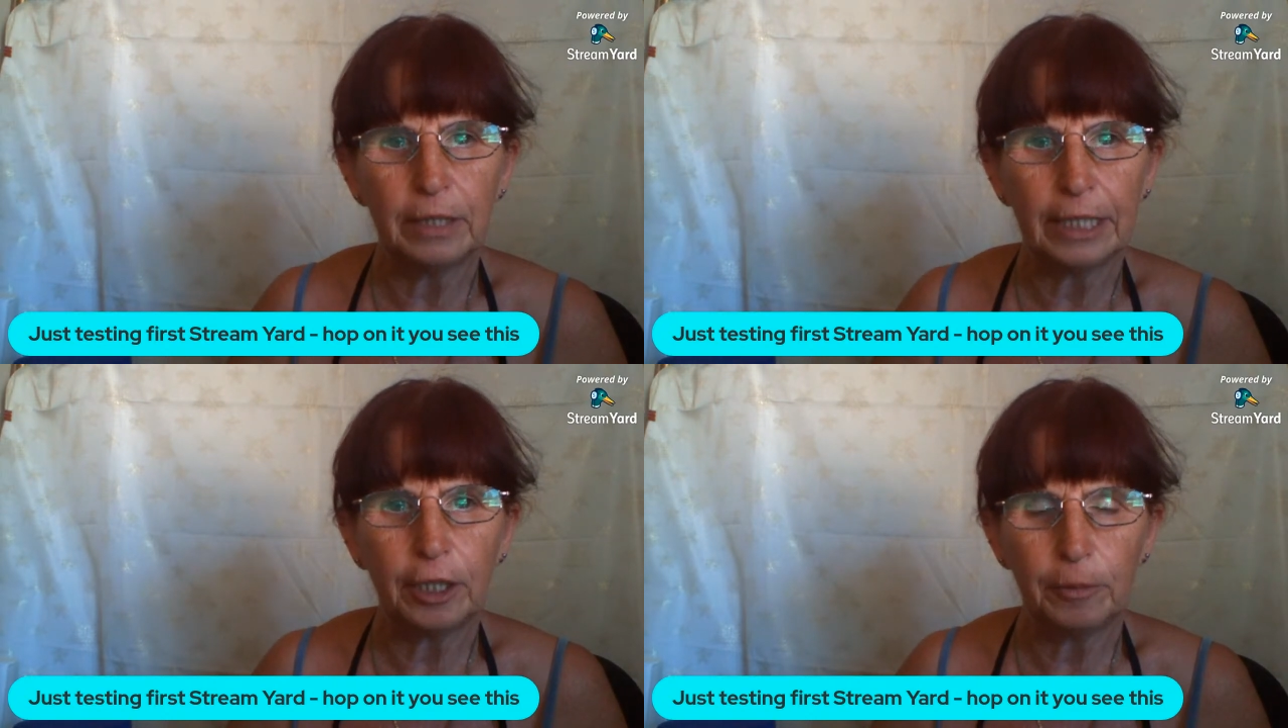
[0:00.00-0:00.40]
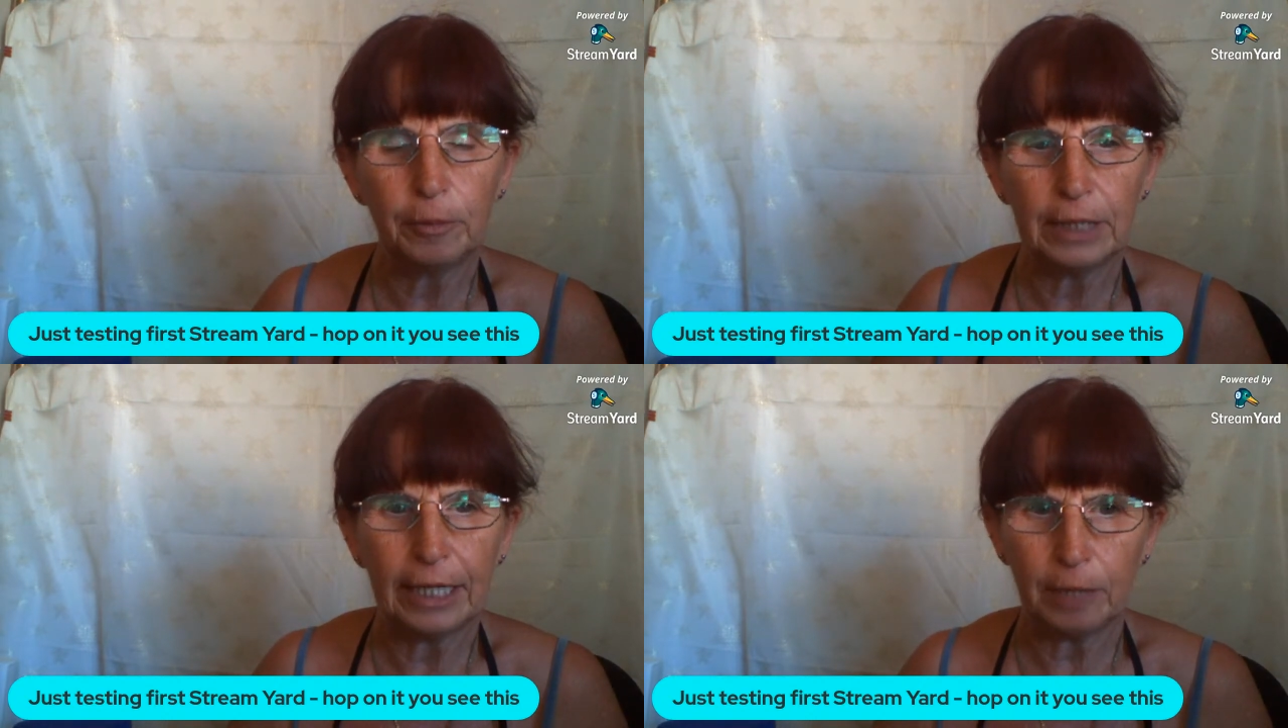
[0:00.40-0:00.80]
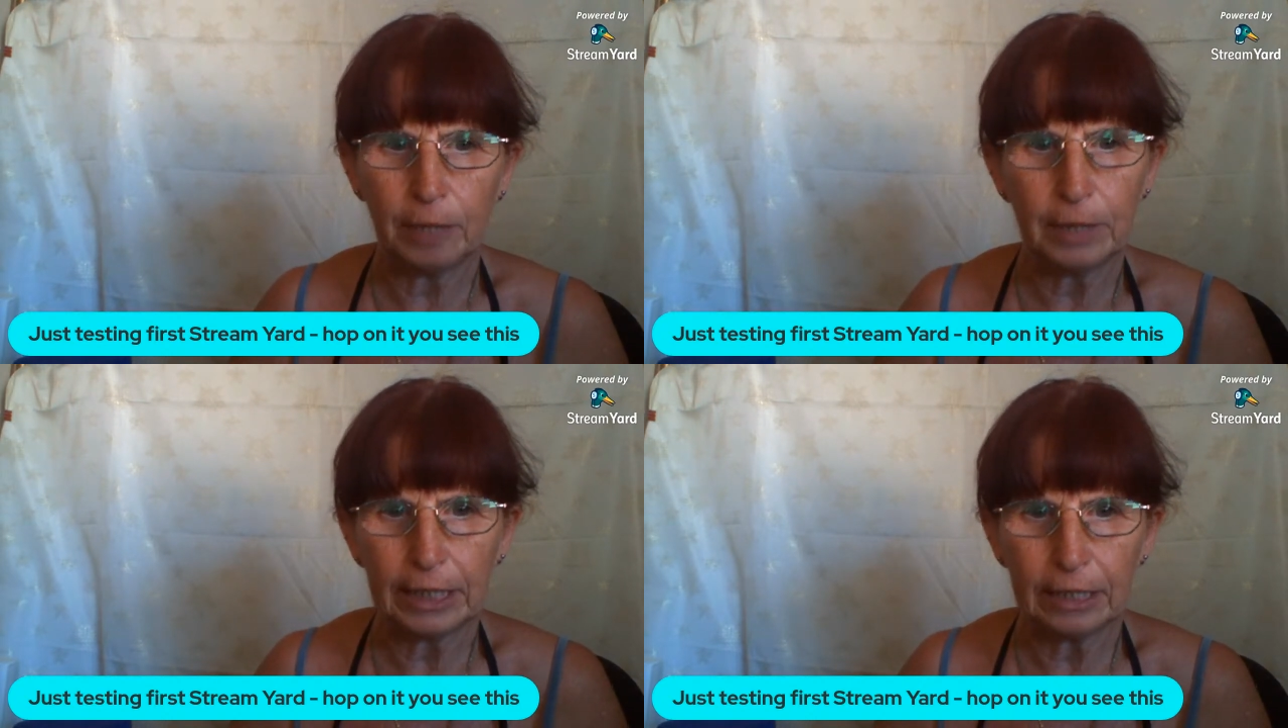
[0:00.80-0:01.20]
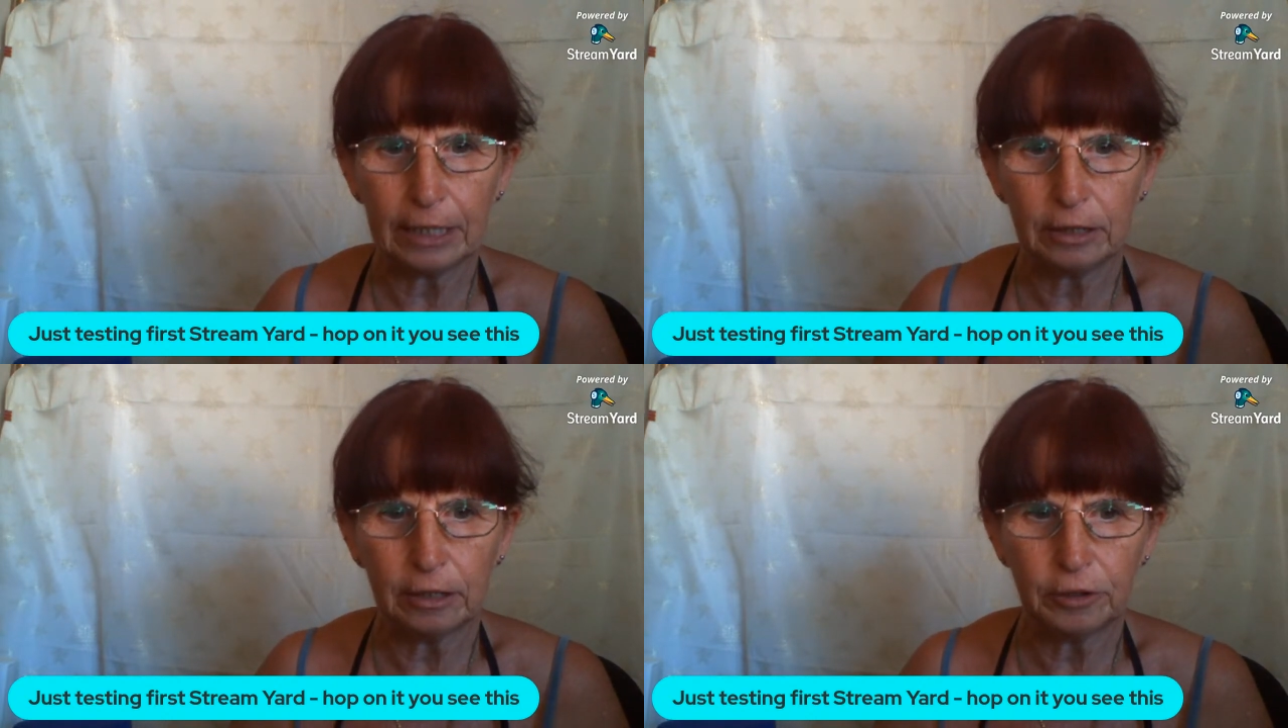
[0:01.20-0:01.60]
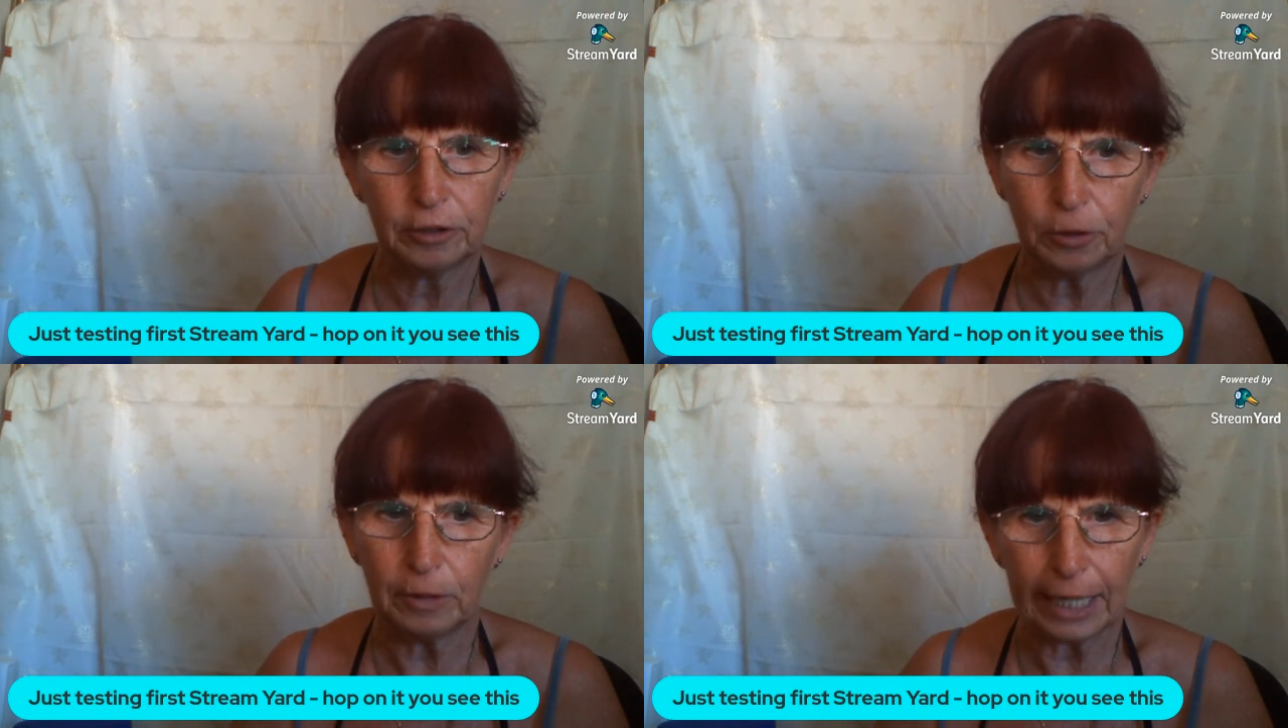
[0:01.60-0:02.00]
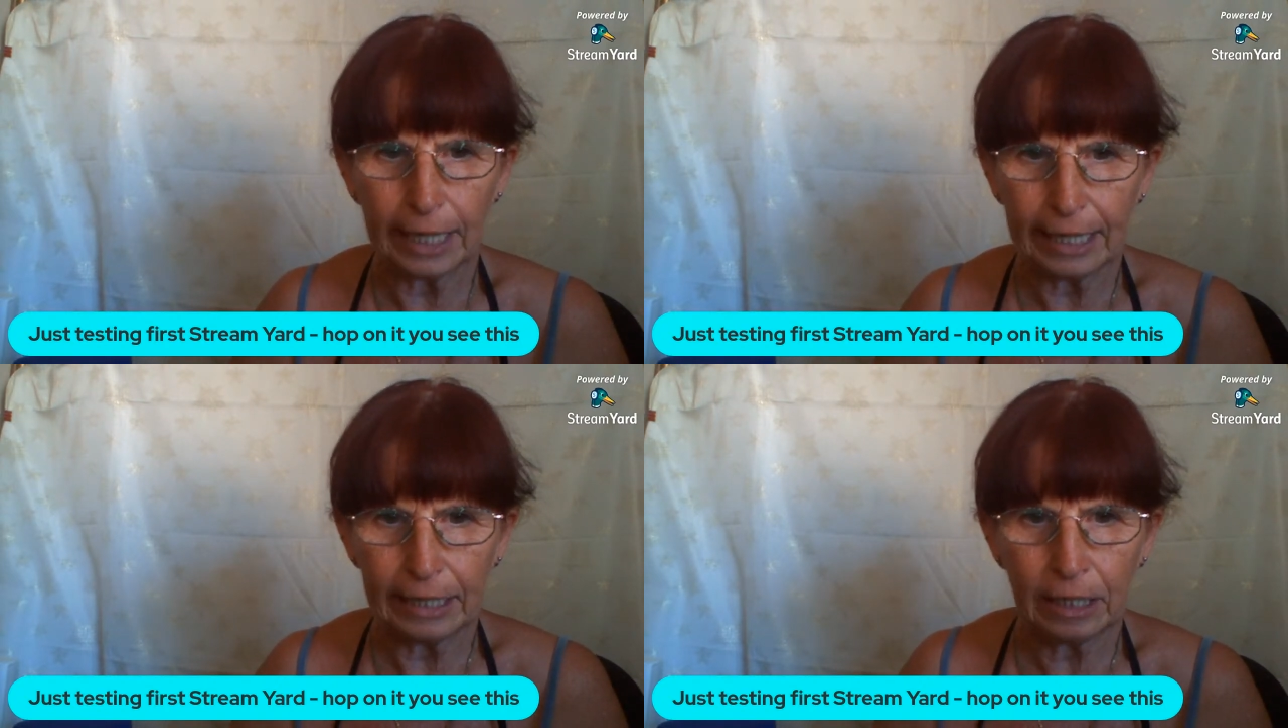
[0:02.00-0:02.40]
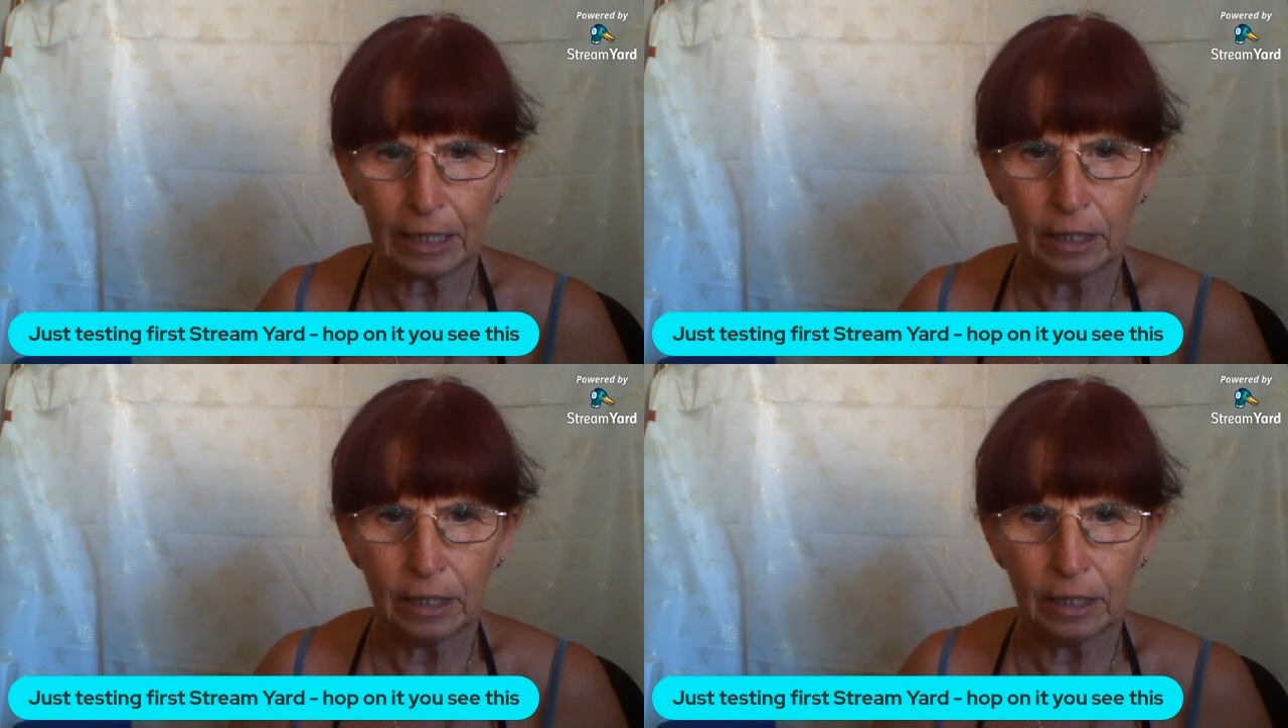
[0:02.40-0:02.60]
Q&A when I get to 2K,